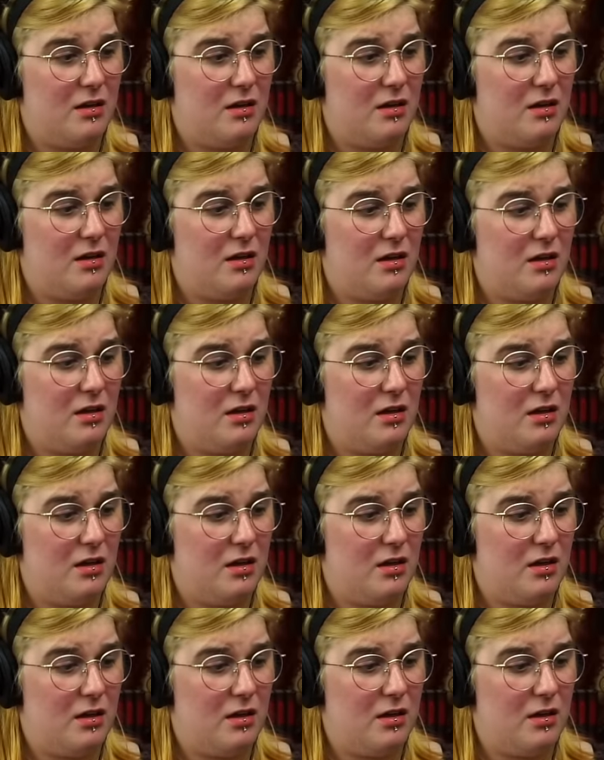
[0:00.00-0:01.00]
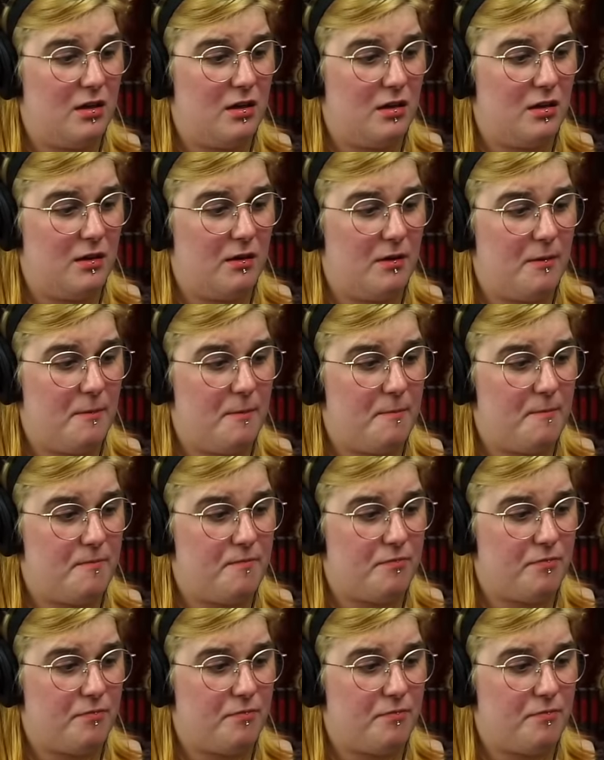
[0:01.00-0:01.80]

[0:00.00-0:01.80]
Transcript: (silence)